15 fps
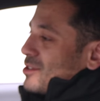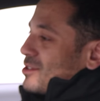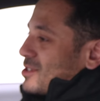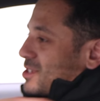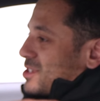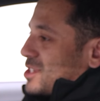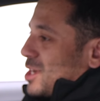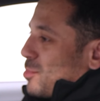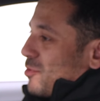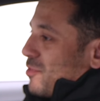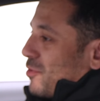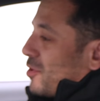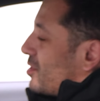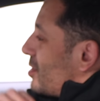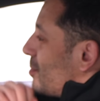There's a
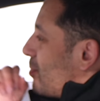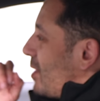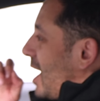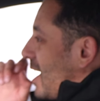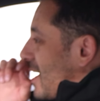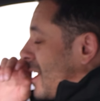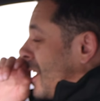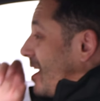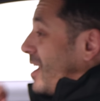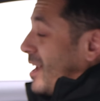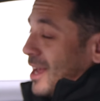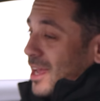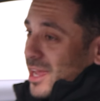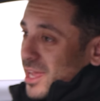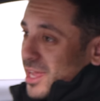subwoofer in the back
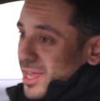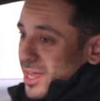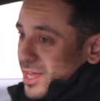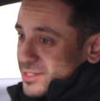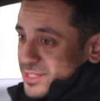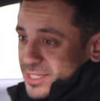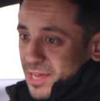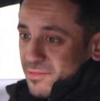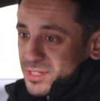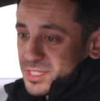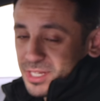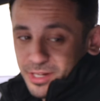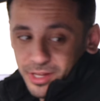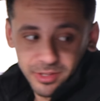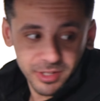and
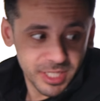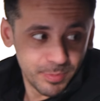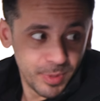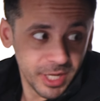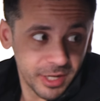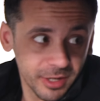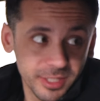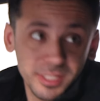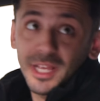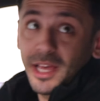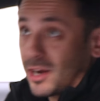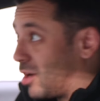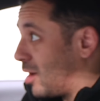17 other speakers that